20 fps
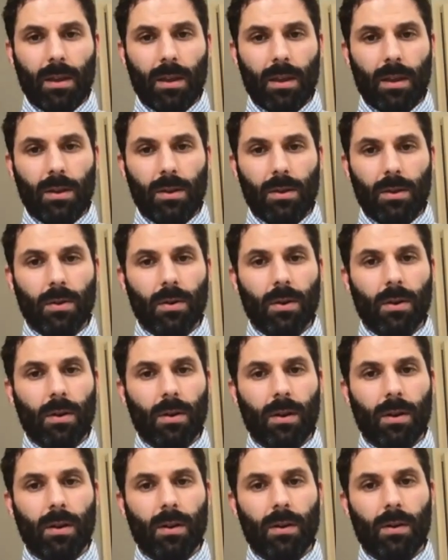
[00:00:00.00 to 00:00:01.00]
you're
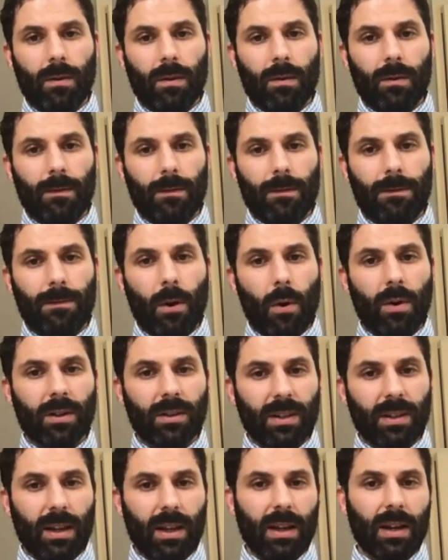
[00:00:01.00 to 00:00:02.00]

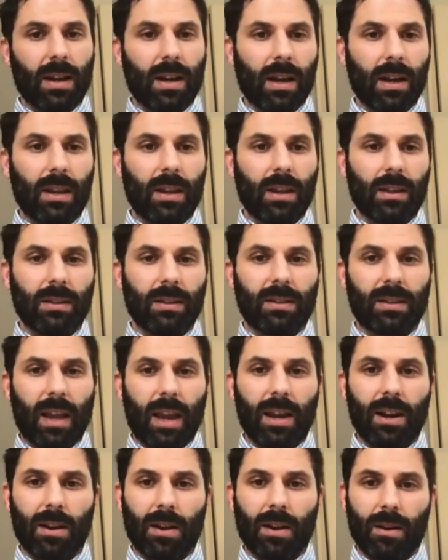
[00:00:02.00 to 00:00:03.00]
focusing in on the
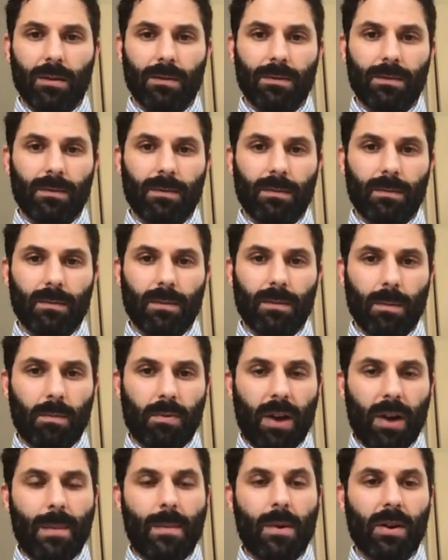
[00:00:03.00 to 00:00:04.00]
site of the
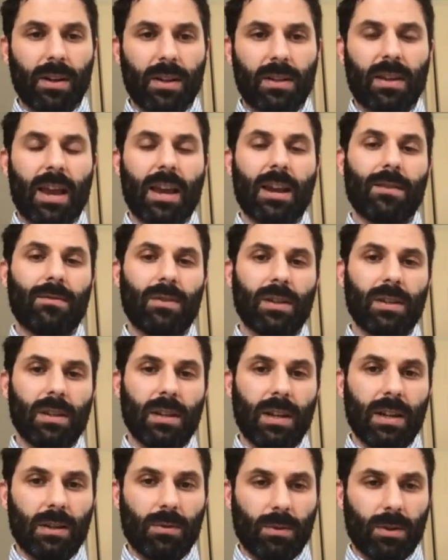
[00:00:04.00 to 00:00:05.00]
primary site of
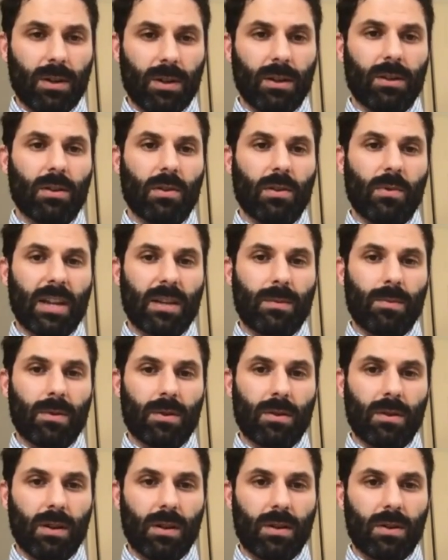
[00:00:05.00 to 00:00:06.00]
disease, which is the
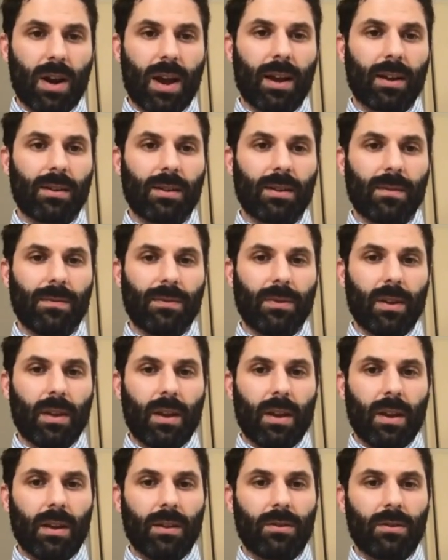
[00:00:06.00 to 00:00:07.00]
respiratory tract.
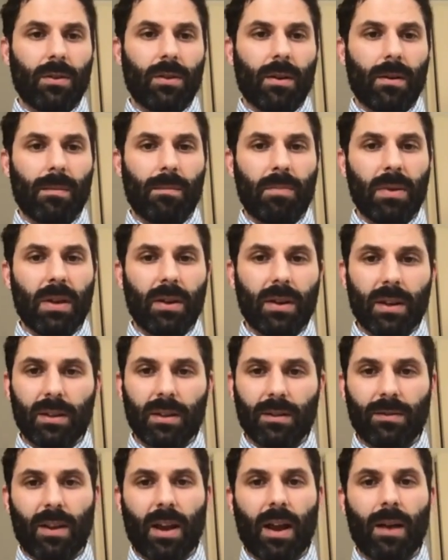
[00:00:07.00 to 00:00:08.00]
And so there are billions
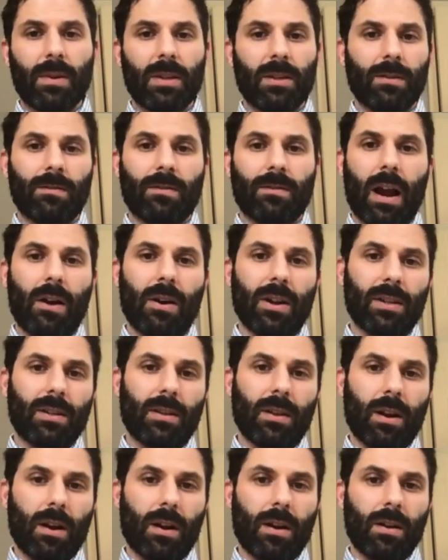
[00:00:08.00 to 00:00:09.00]
of copies of virus
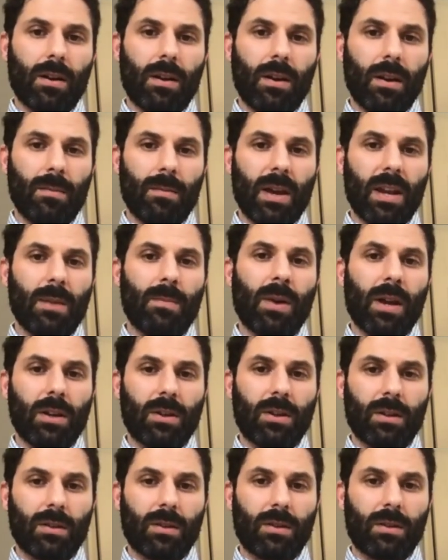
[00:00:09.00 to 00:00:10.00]
there in many
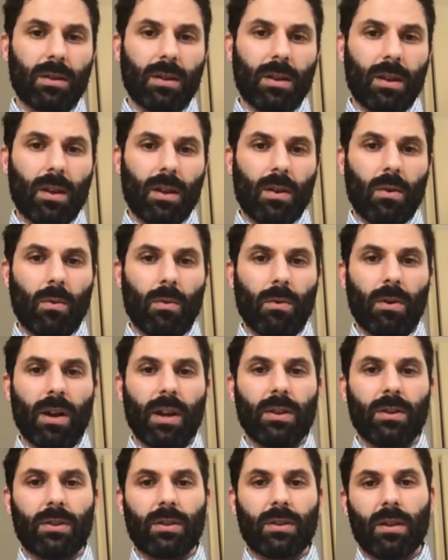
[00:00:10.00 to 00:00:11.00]
patients.
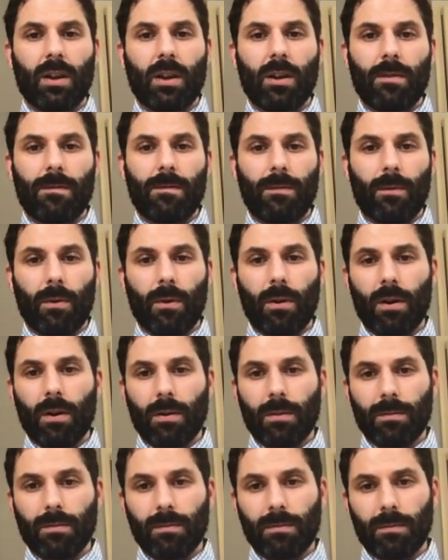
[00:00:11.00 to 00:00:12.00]
Whereas
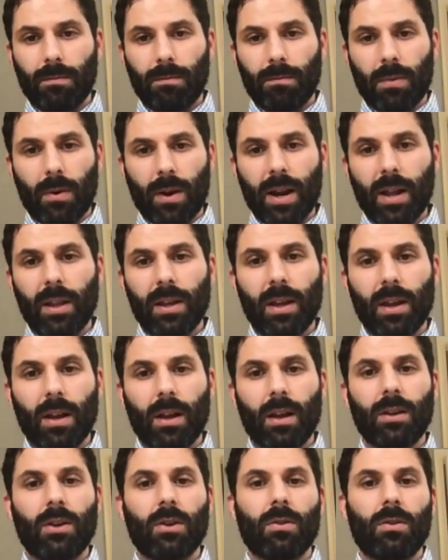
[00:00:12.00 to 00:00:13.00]
for
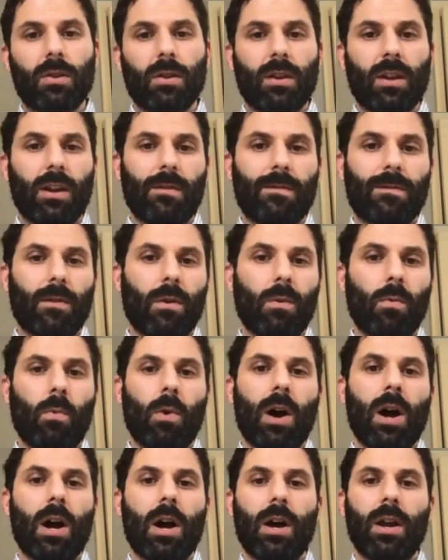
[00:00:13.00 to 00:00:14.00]
Borrelia, you're looking for
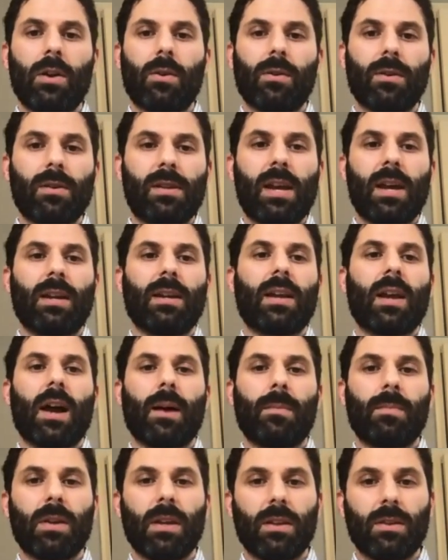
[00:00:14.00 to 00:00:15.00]
1 or 10
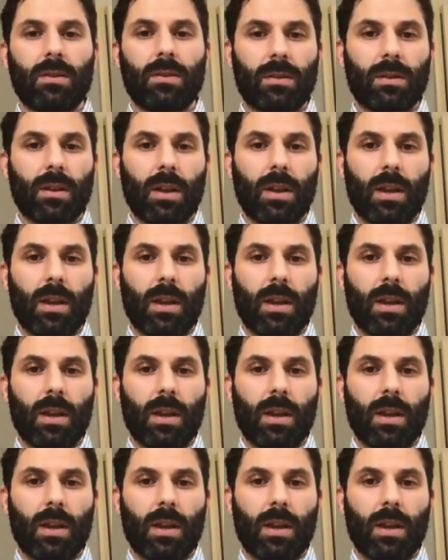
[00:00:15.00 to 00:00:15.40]
copies